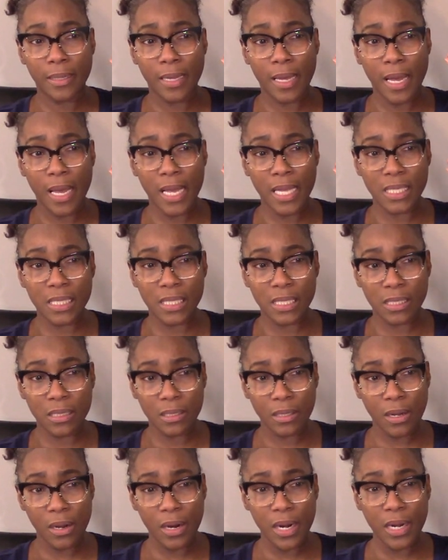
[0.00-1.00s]
I
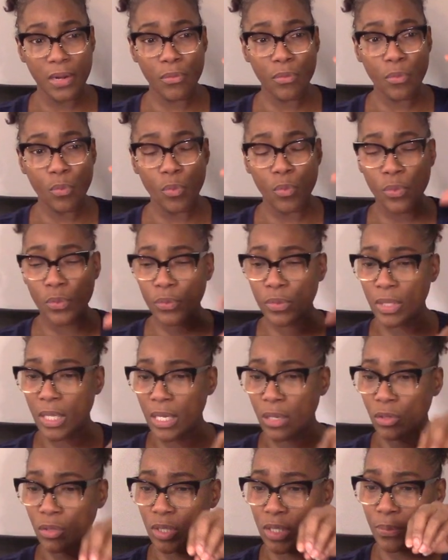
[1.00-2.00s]
start
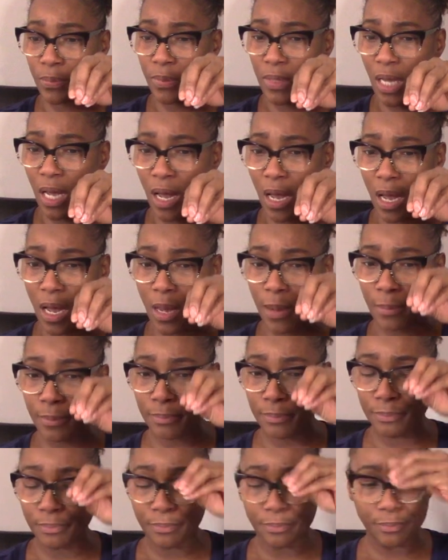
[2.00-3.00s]
those
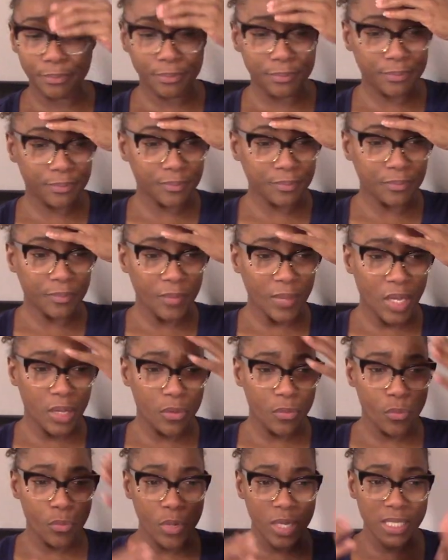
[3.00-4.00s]
um
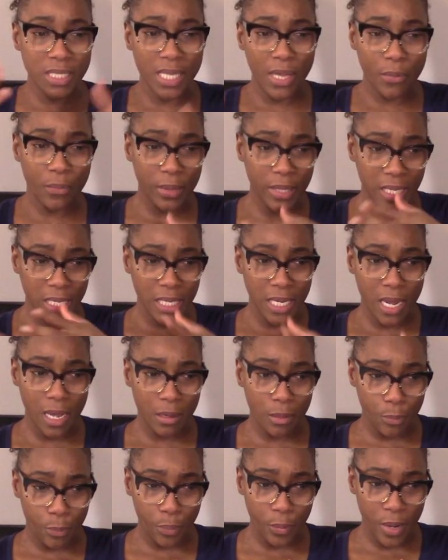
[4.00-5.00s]
once I would get out
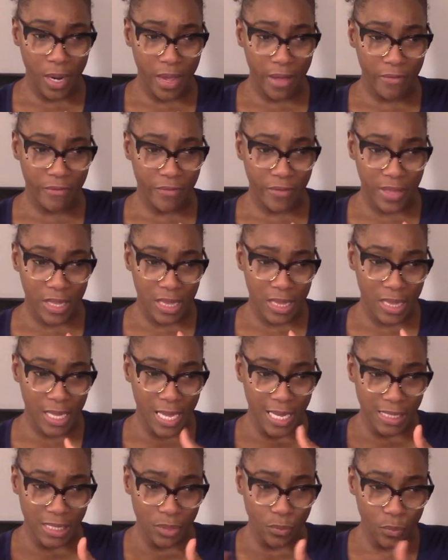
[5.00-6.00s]
of breath,
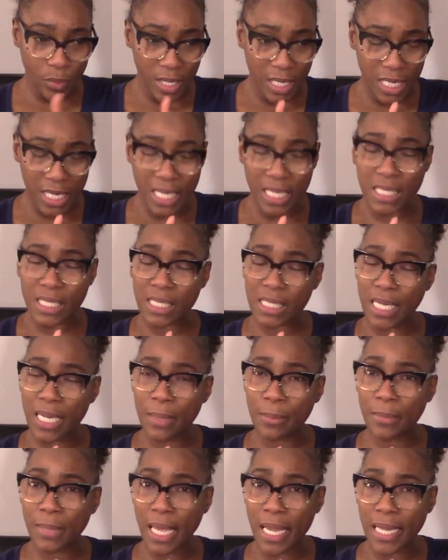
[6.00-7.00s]
that's when it
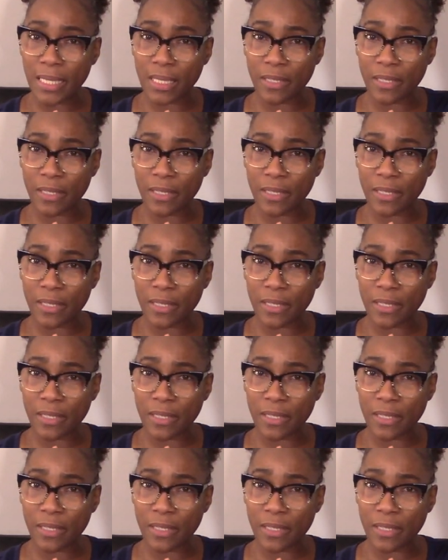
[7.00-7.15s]
seemed like